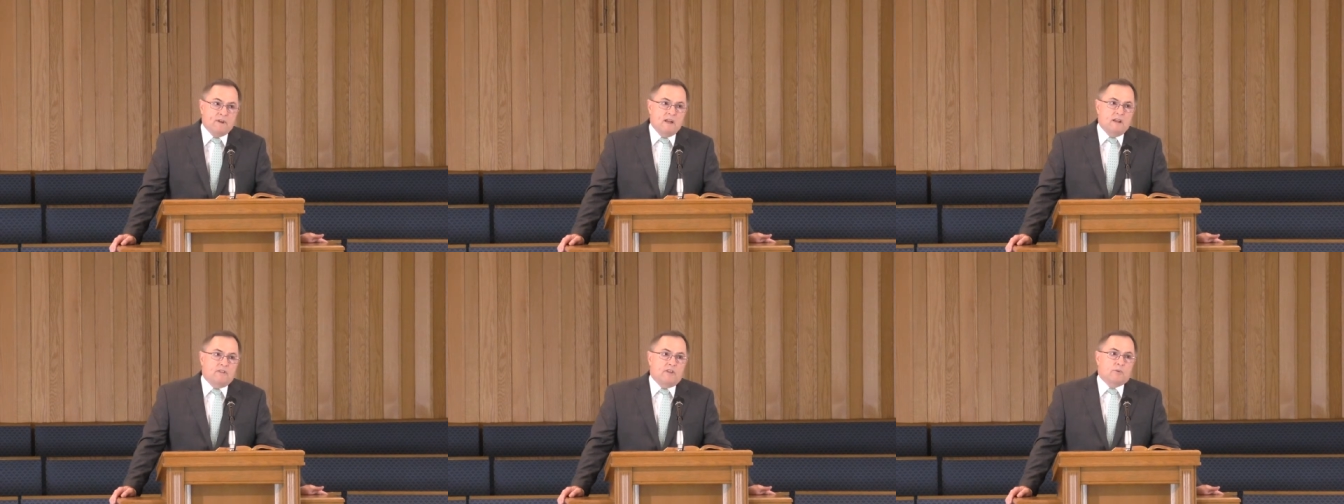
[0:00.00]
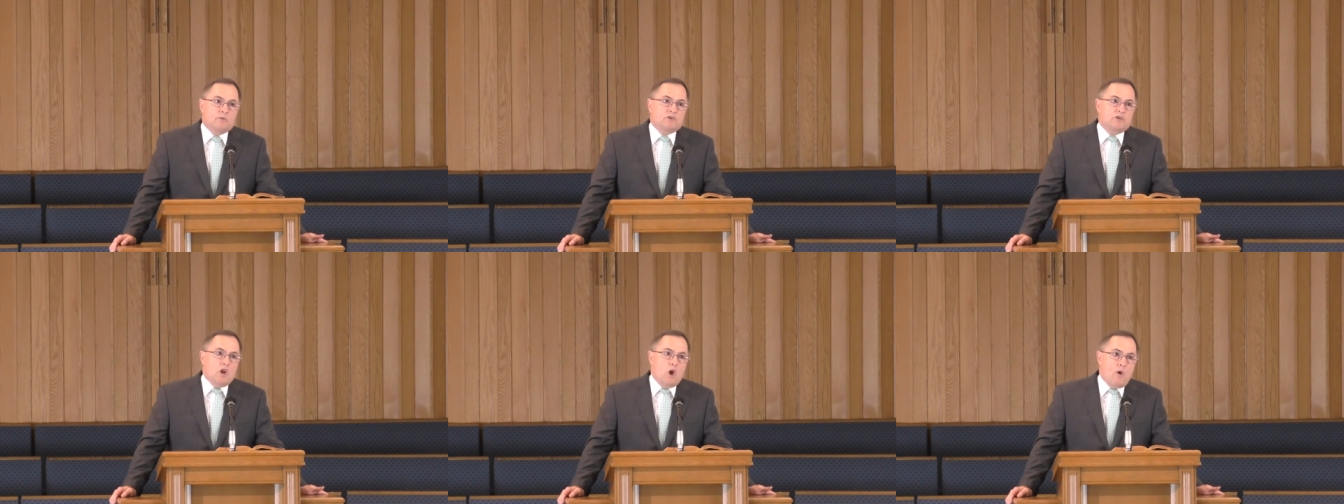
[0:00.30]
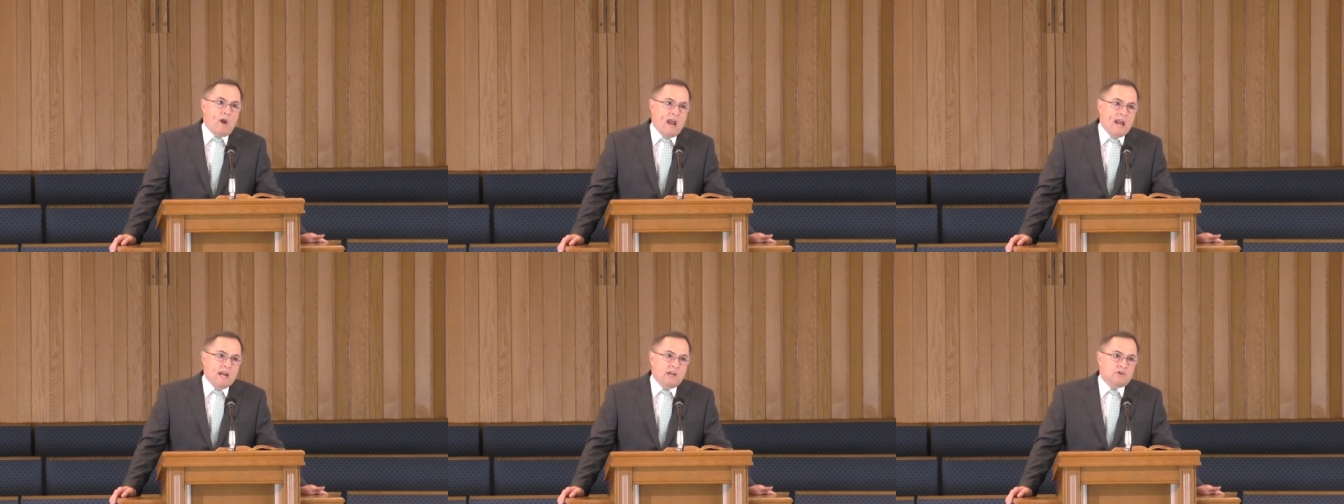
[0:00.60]
there was no
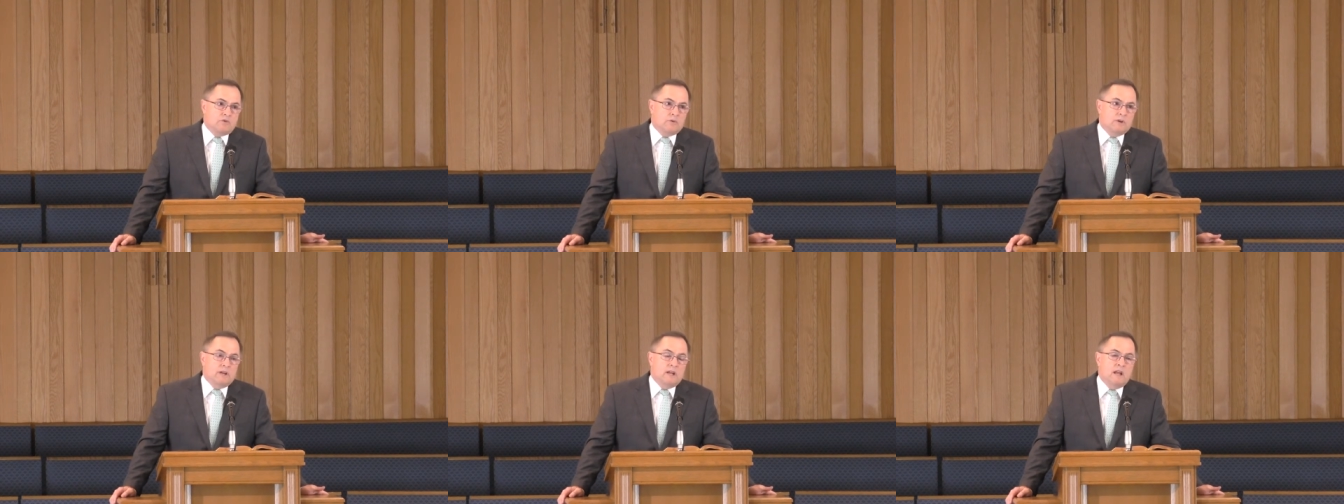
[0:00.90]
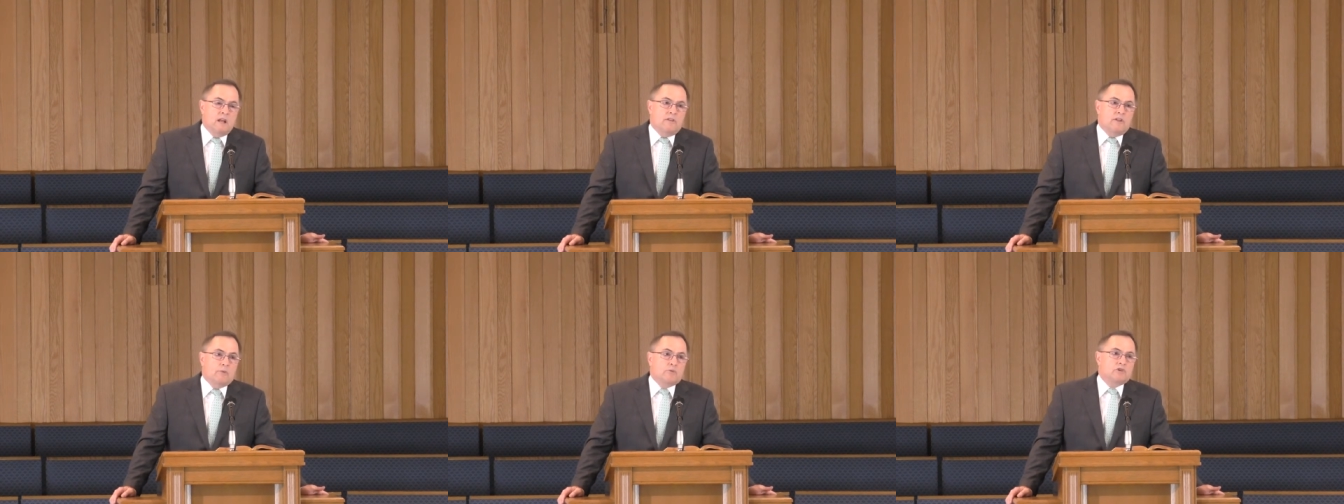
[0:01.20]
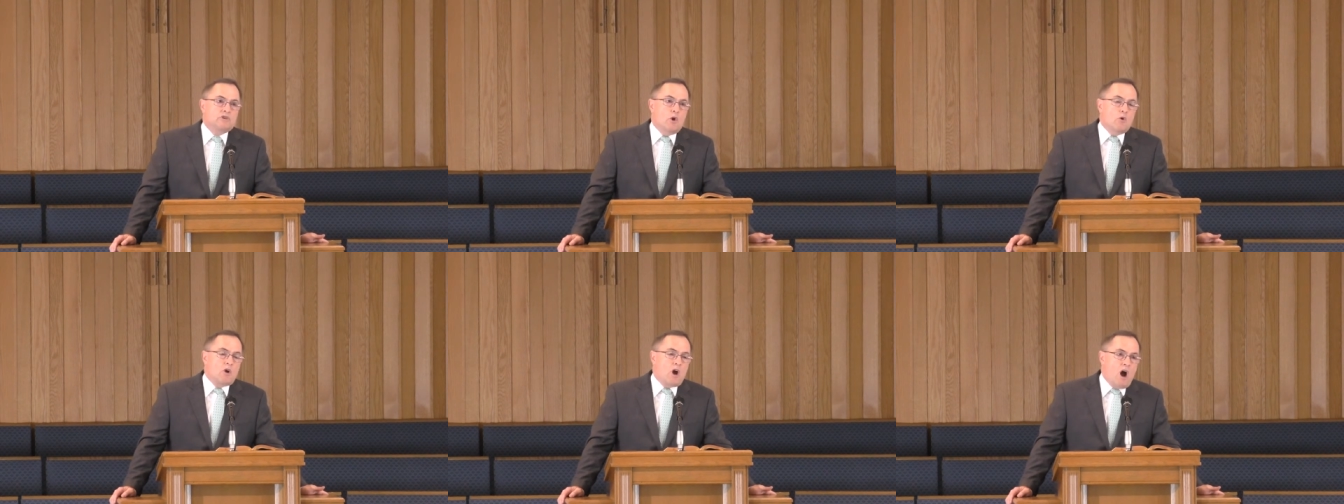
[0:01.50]
hatred, there was
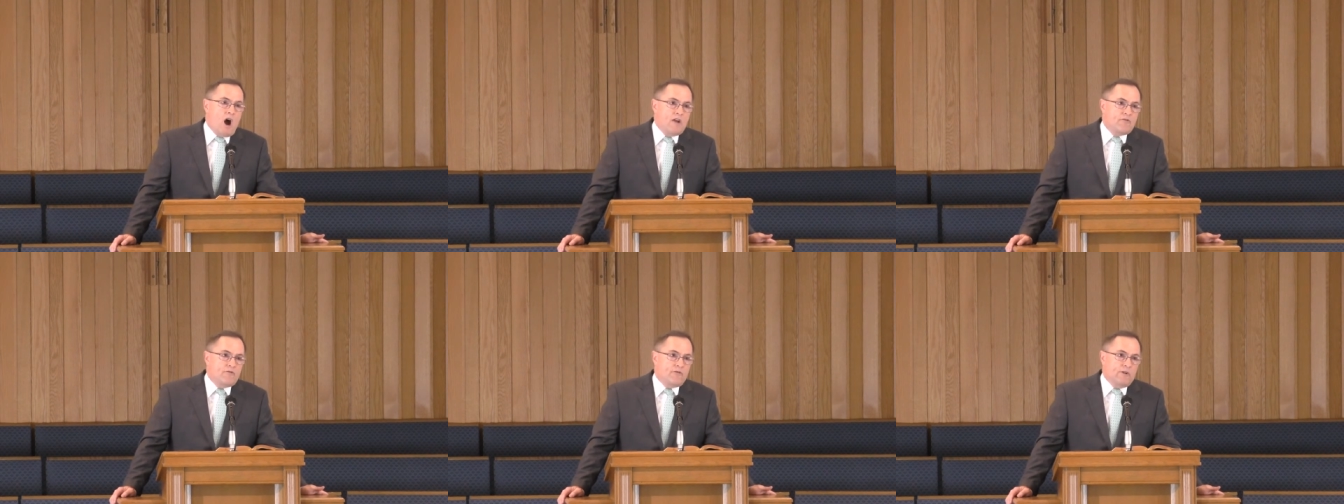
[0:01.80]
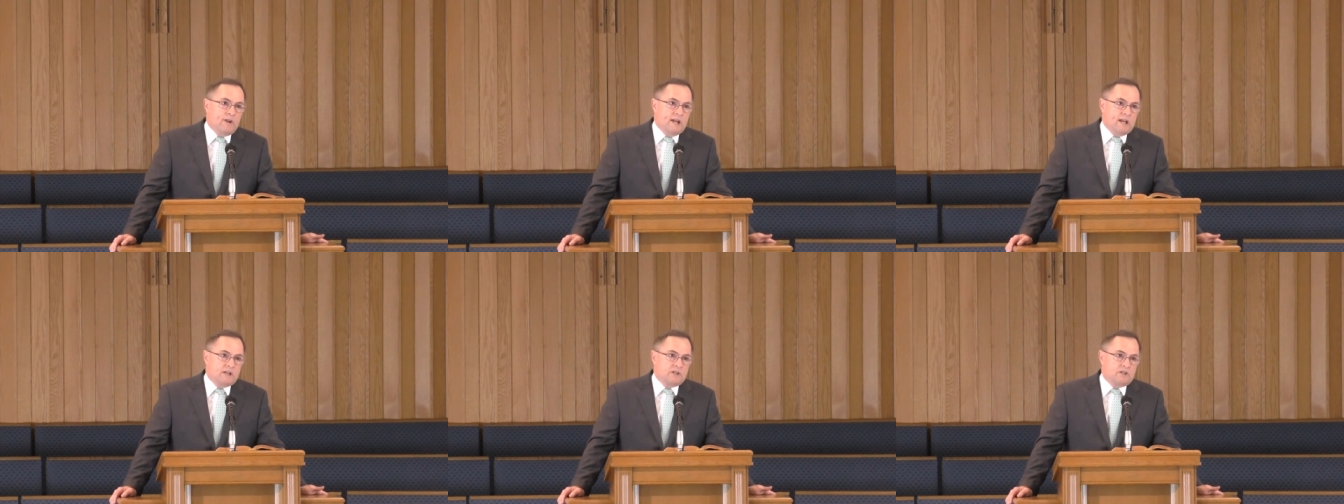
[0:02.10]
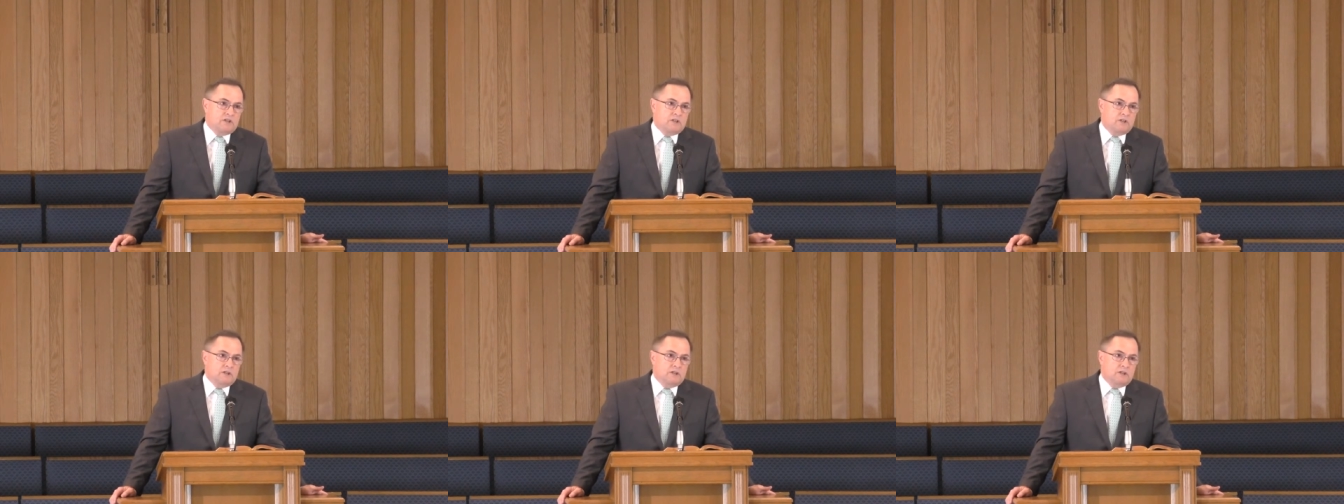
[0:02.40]
no conflict.